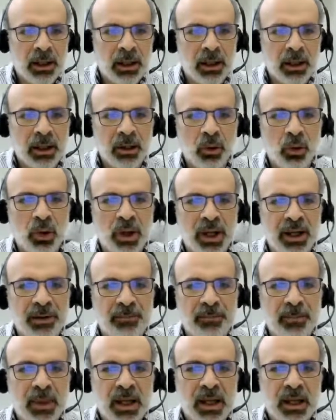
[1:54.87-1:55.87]
Okay,
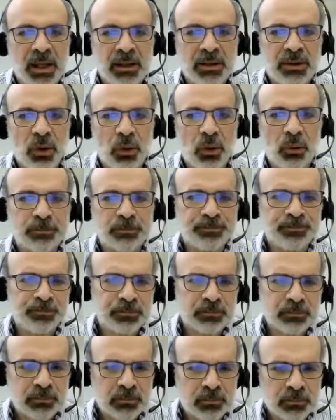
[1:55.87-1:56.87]
so
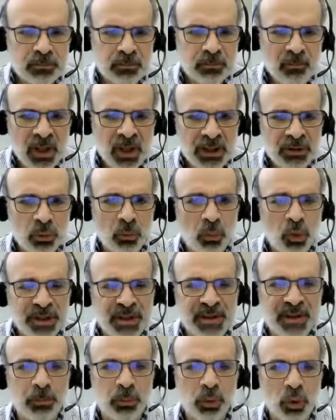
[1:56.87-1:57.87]
what
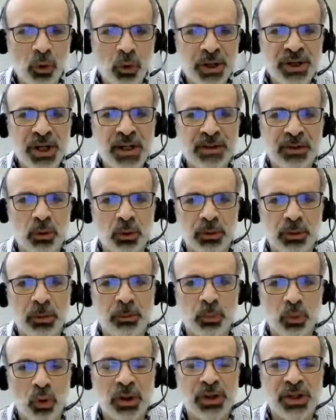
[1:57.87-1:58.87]
is a blockchain? So the
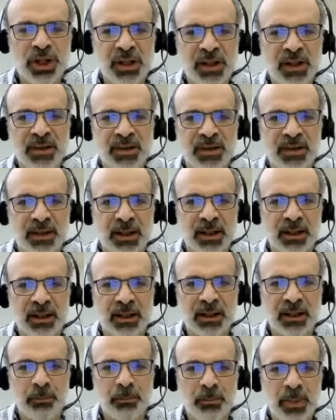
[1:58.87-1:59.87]
blockchain is
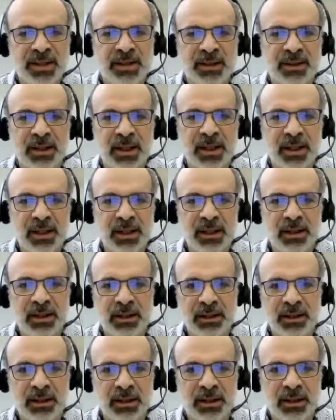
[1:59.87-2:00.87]

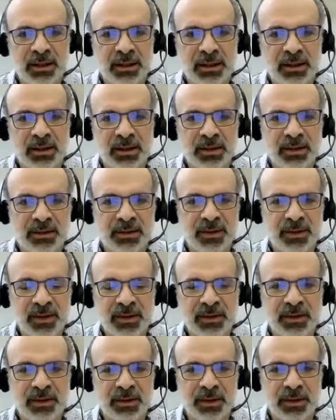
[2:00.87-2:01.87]
basically this